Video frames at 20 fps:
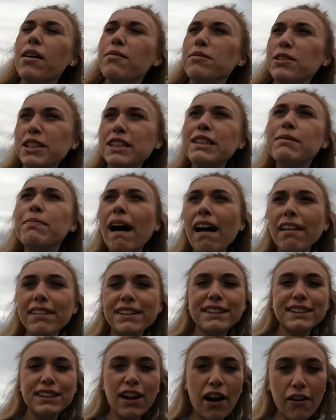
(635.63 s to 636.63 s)
I'm just about
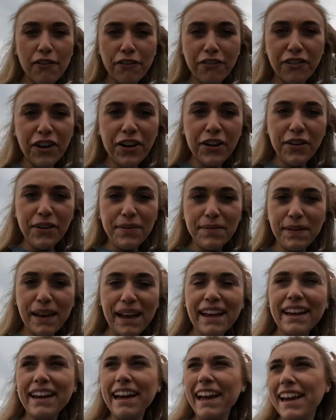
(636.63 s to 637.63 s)
to start
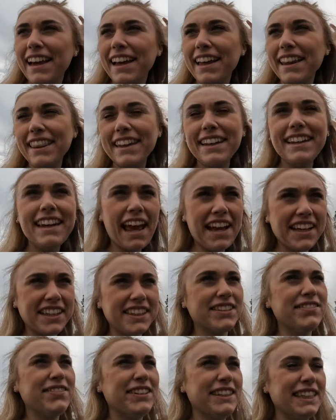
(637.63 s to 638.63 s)
filming the
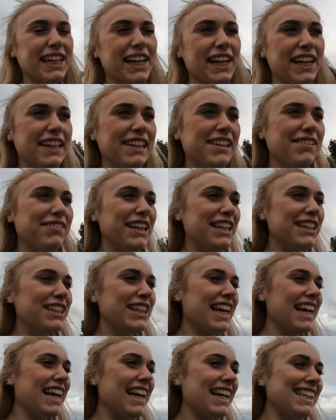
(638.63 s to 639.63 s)
next video,
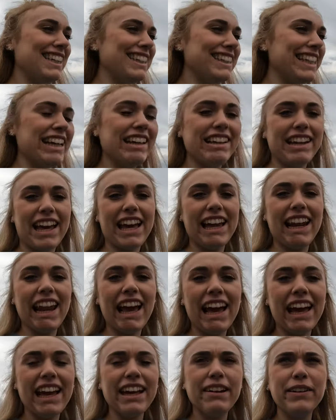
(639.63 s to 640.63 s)
which is in
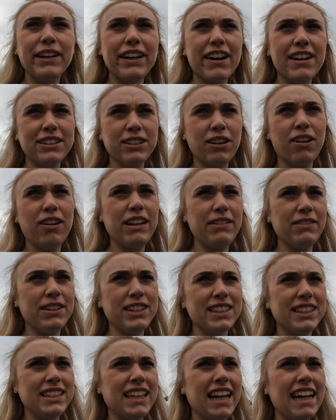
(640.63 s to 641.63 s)
LA. We're going to
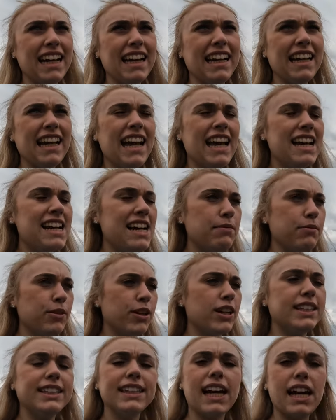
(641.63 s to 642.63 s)
Hollywood today and
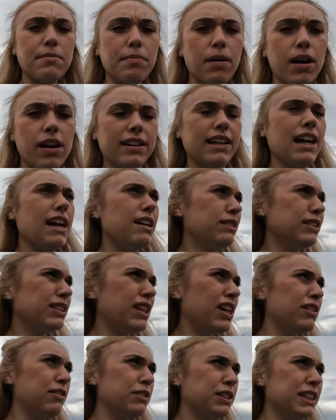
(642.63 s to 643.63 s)
we're at a skate park now,
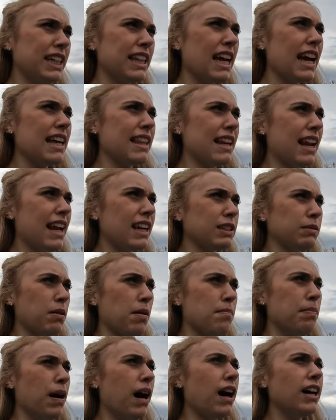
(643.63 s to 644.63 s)
so you'll see that in the next
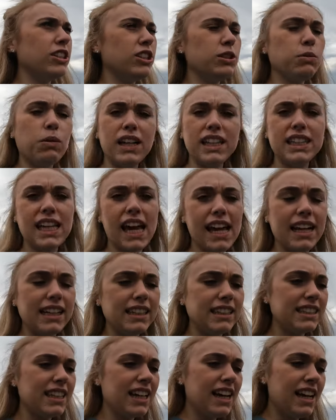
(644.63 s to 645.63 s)
one. But I just wanted to
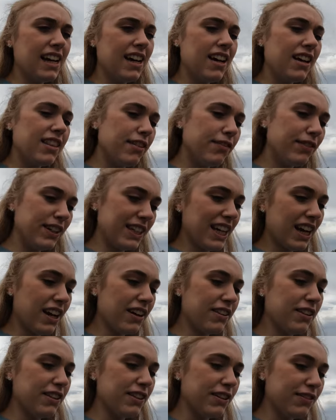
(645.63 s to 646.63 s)
end the
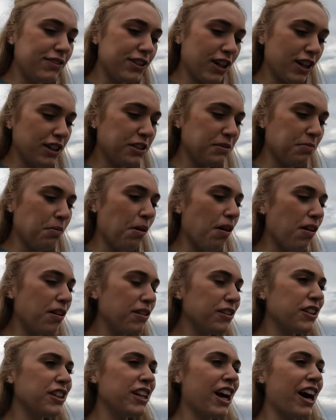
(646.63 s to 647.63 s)
video that you've just
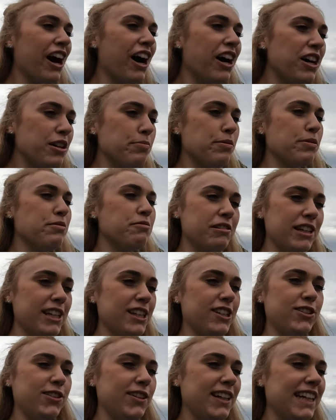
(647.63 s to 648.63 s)
watched. I hope you all
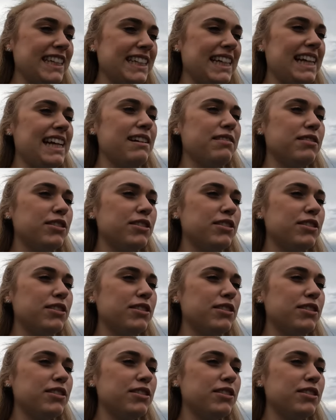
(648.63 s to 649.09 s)
enjoyed it.